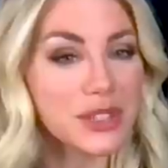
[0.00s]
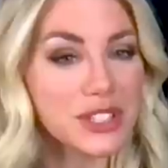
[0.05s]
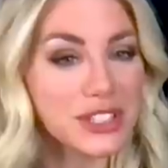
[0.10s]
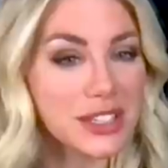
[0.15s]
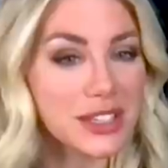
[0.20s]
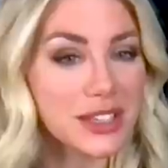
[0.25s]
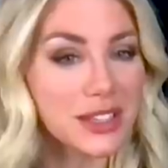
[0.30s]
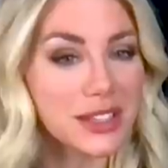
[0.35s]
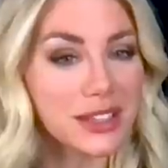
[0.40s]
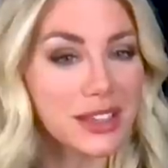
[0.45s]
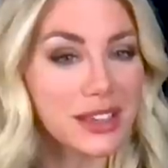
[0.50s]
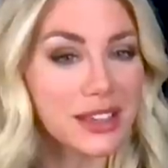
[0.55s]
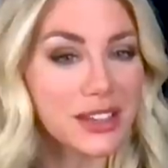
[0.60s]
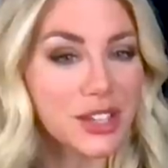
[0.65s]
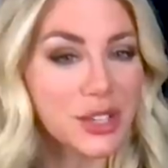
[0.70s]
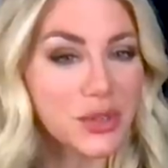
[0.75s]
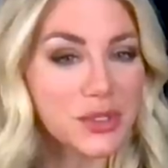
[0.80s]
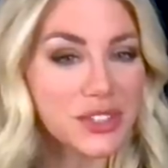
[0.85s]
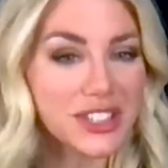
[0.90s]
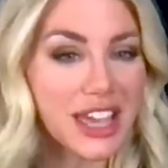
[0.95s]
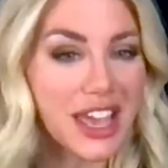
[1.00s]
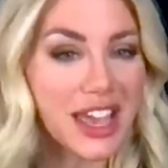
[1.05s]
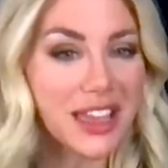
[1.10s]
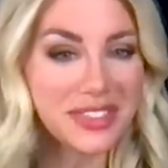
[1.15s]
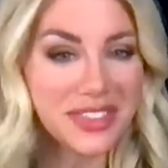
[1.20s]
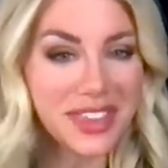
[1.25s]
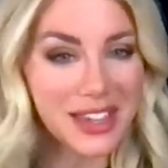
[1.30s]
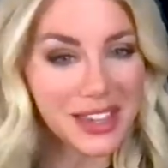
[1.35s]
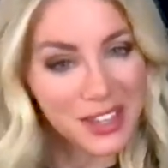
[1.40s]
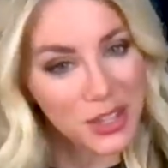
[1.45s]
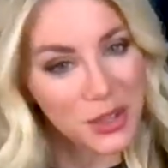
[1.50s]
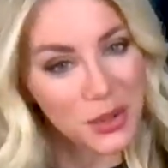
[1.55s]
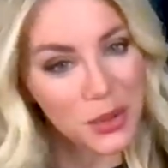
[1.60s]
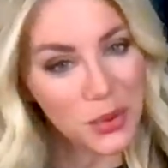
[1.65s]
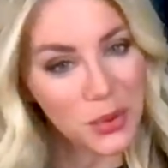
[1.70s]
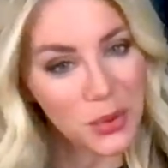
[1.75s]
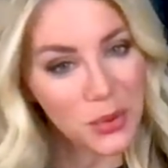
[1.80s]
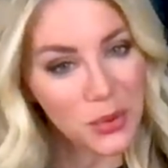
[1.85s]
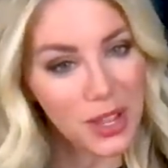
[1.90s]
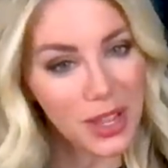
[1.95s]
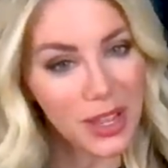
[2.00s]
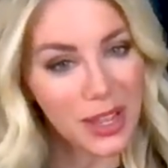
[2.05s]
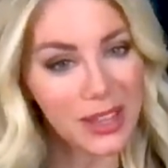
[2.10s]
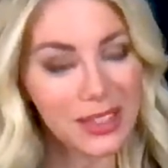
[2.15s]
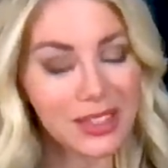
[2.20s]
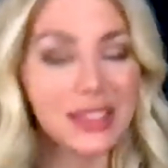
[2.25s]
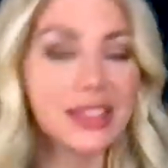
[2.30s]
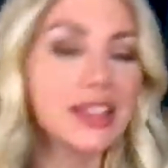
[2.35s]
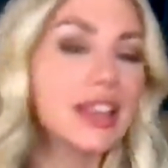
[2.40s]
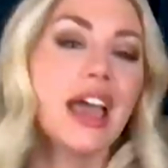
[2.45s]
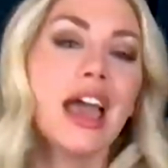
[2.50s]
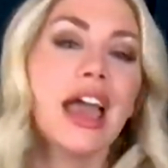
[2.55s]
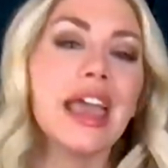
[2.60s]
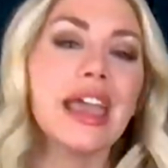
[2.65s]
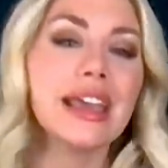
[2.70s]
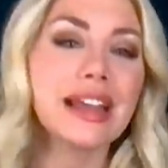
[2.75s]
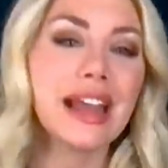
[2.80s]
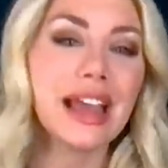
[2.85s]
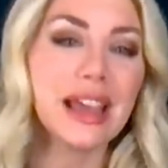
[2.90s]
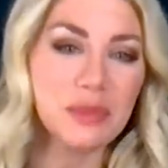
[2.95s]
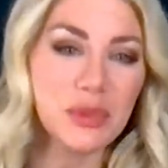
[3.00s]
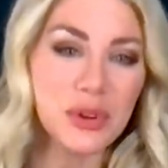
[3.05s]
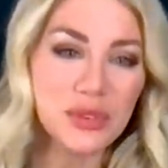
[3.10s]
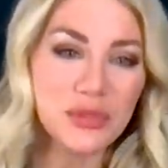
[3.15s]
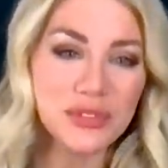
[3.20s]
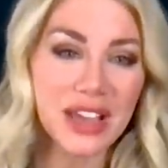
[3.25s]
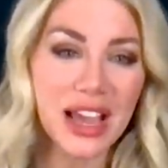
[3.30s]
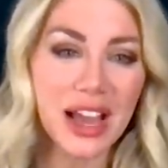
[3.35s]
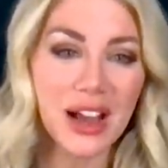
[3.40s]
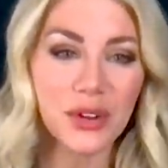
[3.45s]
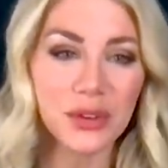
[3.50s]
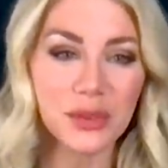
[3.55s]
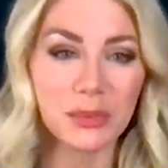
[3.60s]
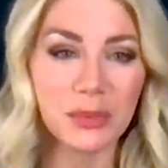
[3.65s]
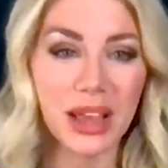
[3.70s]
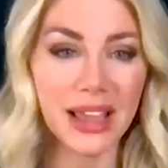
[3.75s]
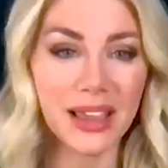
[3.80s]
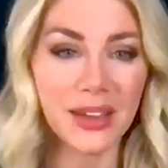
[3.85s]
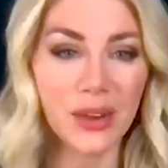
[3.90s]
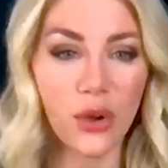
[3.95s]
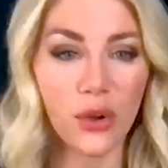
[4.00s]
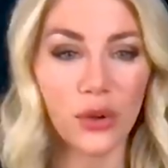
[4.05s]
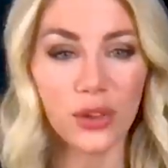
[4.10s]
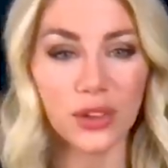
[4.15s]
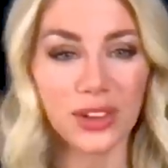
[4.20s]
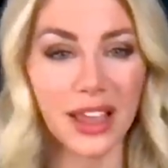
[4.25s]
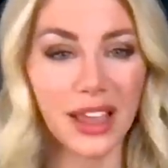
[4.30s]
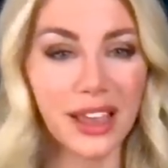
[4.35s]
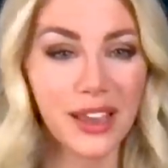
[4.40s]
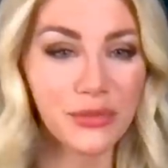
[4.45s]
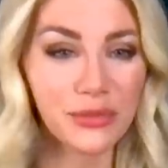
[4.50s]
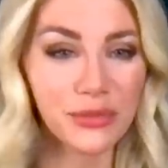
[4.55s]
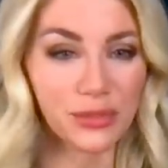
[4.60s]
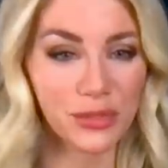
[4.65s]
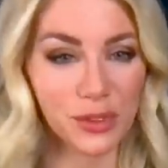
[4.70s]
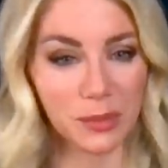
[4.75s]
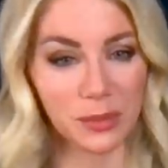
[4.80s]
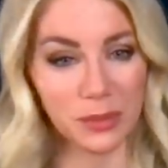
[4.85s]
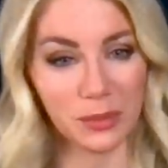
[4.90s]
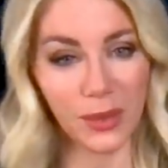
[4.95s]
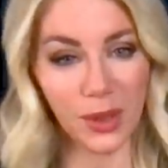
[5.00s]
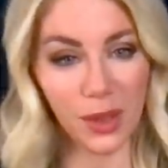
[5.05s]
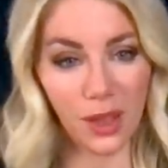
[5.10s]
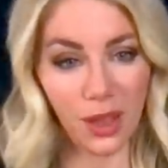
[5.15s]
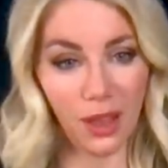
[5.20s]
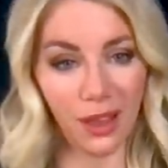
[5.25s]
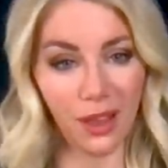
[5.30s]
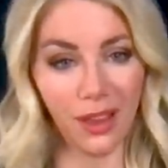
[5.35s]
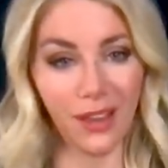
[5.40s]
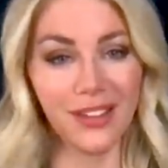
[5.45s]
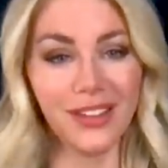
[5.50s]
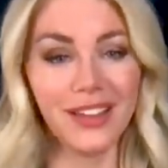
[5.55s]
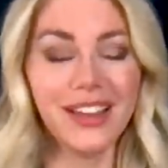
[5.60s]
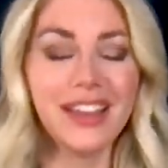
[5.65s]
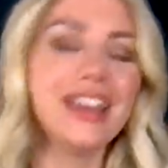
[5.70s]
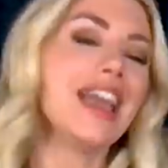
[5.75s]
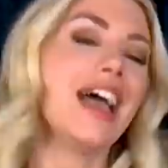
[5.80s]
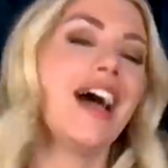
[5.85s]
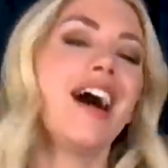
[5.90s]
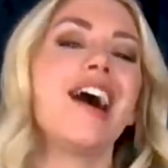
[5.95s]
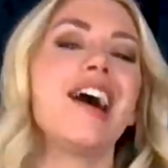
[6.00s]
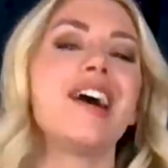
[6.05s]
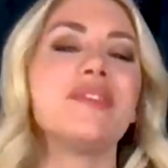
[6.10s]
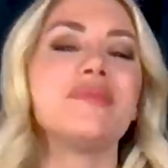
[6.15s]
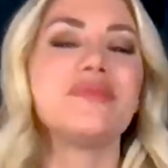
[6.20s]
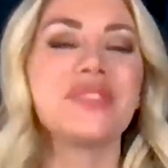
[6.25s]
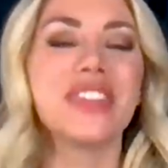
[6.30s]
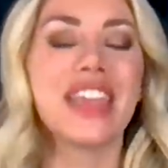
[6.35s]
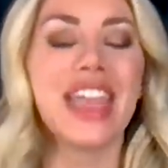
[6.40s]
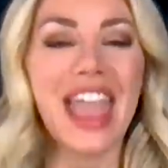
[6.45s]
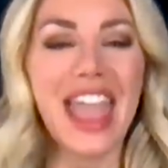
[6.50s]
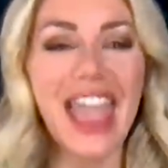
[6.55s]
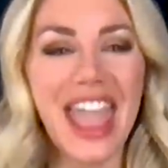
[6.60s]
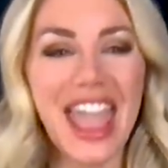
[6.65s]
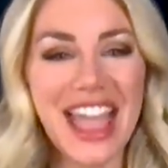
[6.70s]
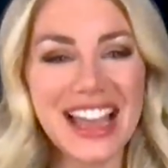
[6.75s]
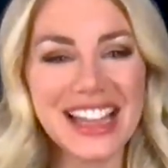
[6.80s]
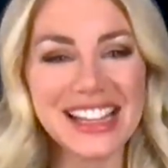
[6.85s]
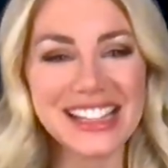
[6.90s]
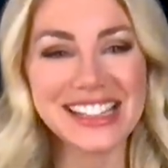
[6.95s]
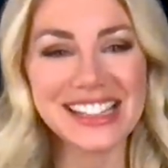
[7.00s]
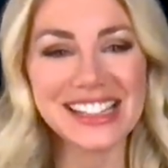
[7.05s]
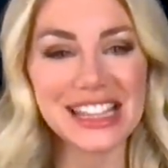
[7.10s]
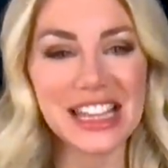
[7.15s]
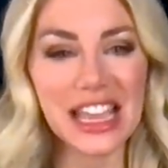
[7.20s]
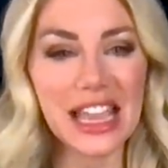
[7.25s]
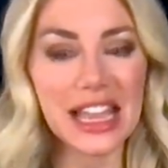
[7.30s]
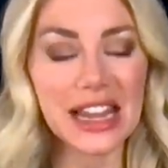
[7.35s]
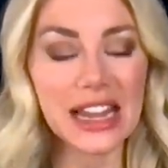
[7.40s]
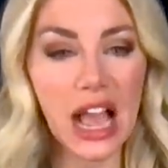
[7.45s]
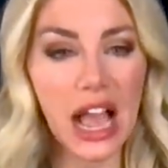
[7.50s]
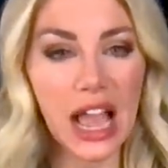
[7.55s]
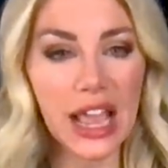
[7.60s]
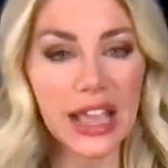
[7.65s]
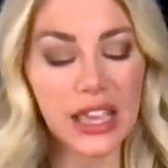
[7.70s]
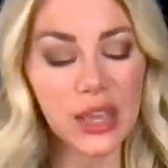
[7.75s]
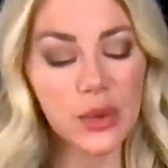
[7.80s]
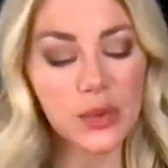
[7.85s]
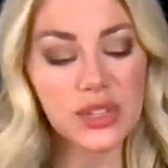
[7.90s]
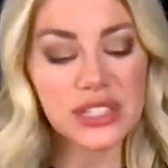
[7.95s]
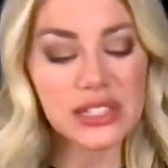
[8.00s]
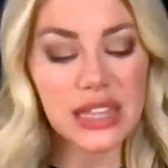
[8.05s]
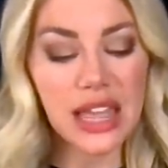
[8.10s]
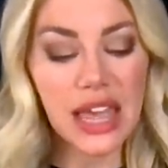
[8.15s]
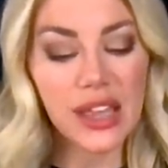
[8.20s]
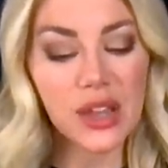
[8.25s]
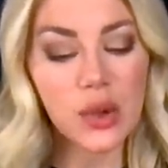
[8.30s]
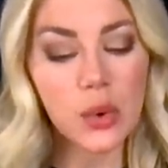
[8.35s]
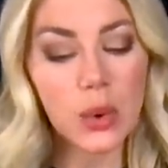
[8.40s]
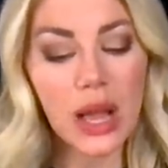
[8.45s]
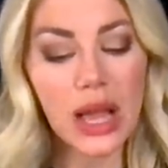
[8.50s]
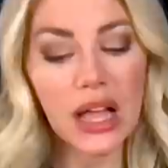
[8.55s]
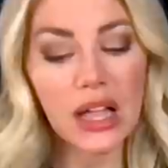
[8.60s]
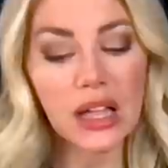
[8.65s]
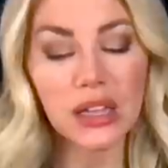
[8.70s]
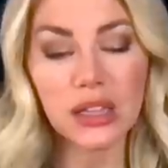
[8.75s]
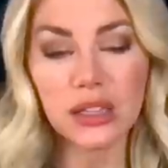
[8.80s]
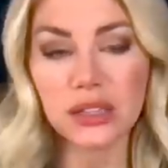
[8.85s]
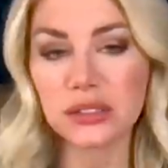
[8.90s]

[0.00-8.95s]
was the, and you said that you, and, and I moved out my whole life from, uh, um, And, and he was like, well,